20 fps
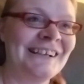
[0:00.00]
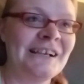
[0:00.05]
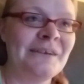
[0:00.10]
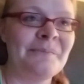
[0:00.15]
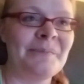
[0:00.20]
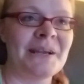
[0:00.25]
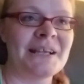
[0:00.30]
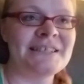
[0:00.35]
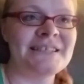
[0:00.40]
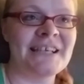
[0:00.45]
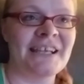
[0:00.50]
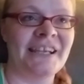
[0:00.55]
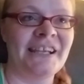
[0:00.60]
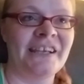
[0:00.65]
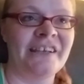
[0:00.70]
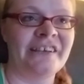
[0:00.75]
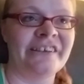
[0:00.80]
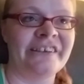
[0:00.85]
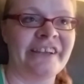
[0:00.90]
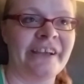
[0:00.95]
But I said he
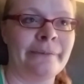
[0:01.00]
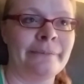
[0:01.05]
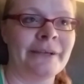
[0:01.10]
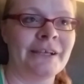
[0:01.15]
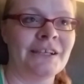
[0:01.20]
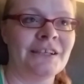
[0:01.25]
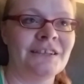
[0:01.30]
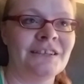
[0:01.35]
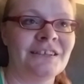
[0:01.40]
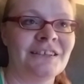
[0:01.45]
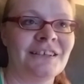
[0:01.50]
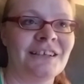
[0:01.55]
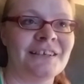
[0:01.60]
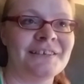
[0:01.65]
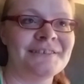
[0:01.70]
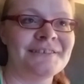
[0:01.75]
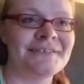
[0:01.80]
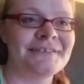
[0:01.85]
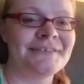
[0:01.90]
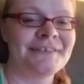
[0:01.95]
could name it,
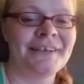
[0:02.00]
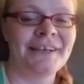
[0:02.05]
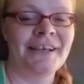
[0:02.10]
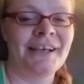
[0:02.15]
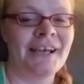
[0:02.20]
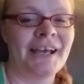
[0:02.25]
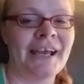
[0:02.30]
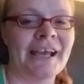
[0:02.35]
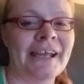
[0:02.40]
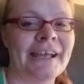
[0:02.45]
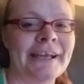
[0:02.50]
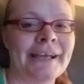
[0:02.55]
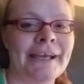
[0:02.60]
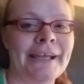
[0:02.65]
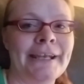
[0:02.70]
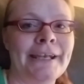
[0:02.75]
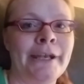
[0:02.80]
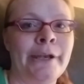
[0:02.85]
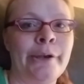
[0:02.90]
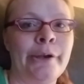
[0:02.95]
because I ain't
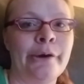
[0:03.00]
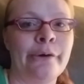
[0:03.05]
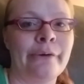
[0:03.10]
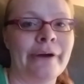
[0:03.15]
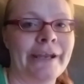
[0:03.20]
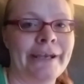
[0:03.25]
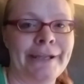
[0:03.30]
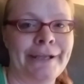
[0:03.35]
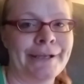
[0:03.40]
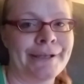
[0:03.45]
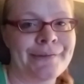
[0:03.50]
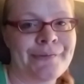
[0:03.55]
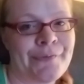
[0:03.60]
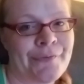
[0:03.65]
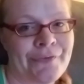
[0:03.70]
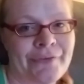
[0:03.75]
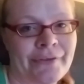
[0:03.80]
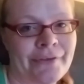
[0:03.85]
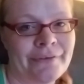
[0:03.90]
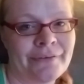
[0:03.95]
got no
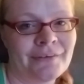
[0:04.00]
ideas.